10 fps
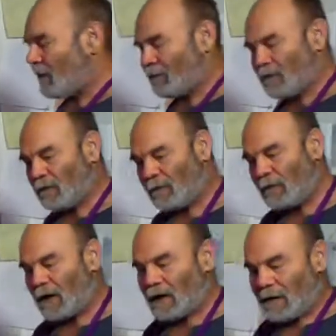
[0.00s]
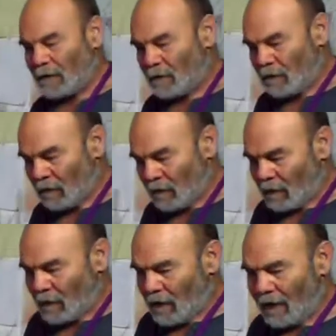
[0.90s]
if you
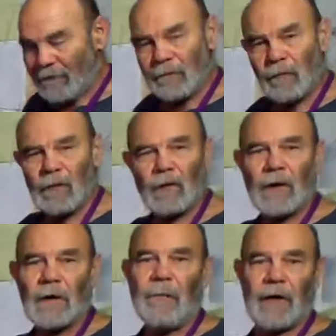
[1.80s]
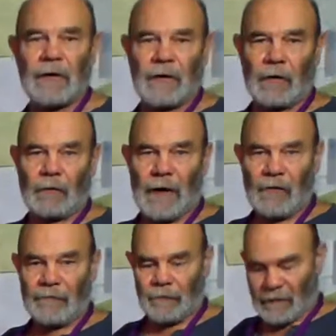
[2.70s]
have ever rode on a
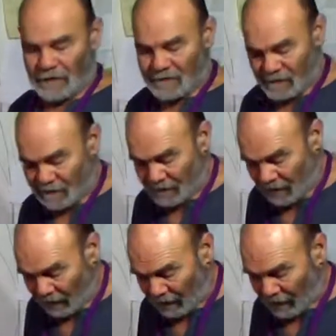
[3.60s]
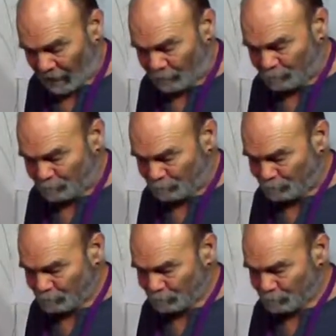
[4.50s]
merry-go-round, for instance,
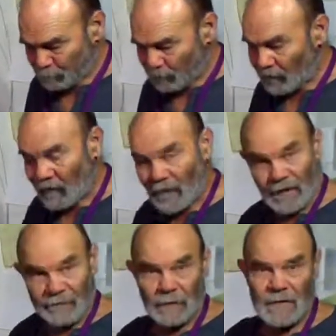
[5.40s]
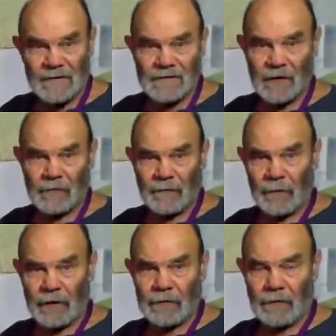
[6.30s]
if you're in the center of a
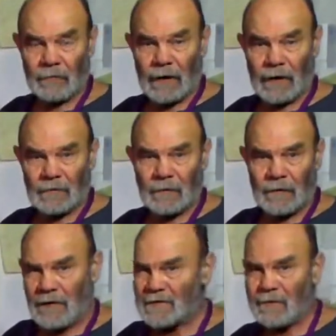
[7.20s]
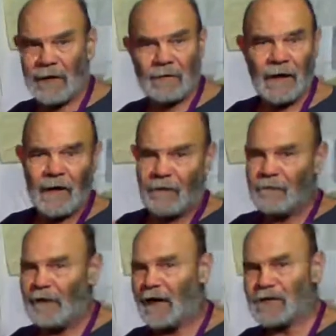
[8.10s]
merry-go-round, it doesn't matter how
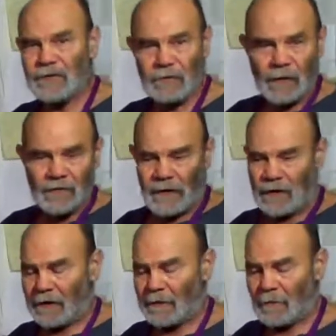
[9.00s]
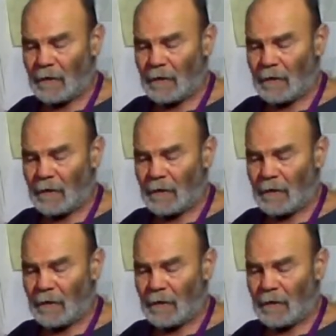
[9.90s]
fast you rotate it,